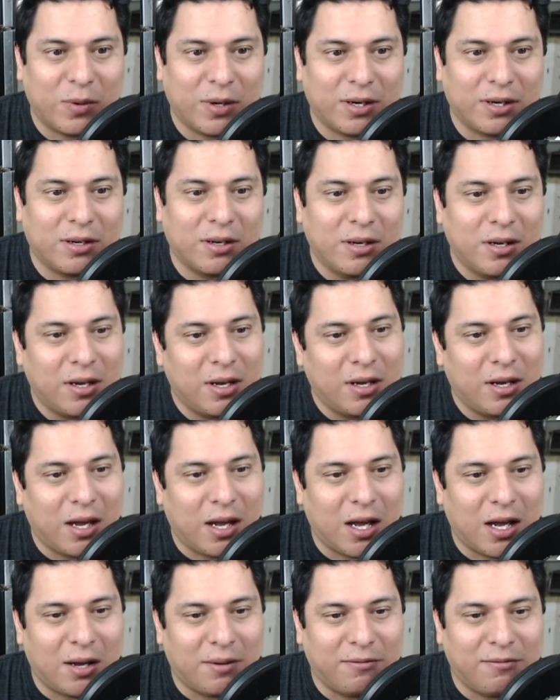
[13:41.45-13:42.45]
one.
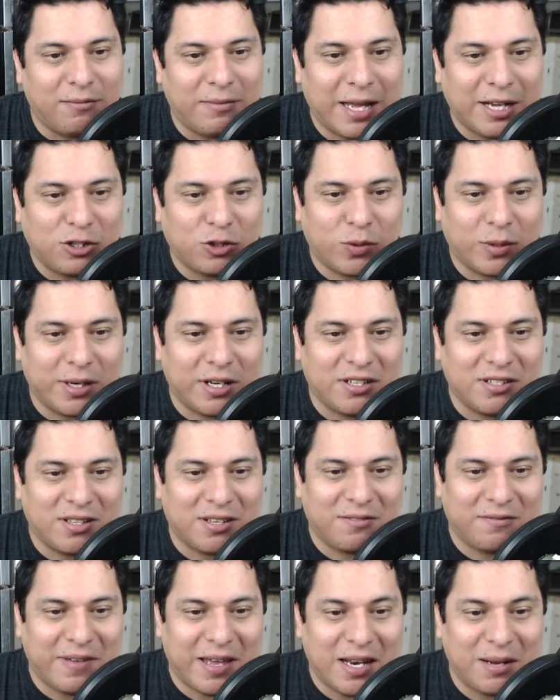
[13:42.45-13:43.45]
Next one is
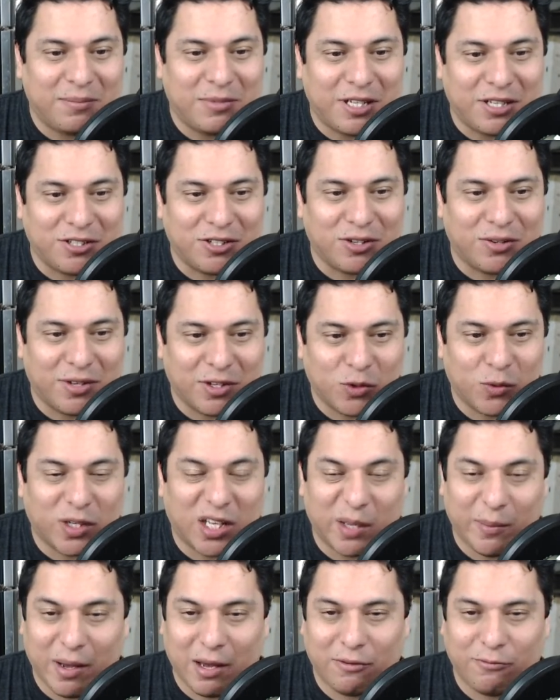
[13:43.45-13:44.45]
the Venom teaser. This one
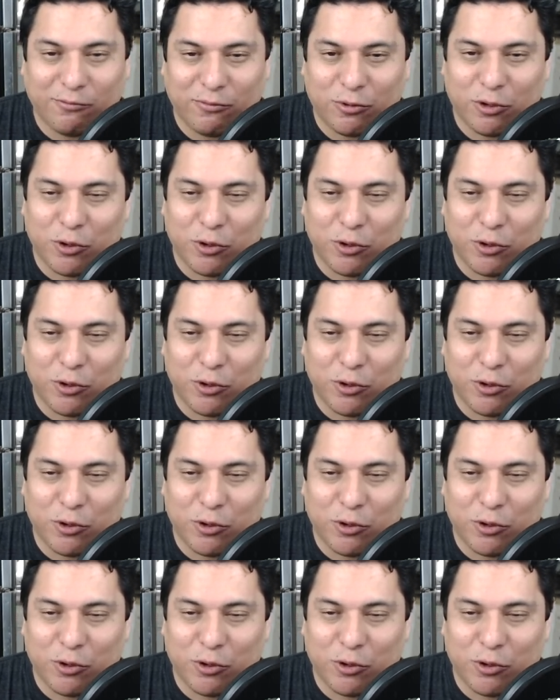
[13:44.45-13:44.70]
came out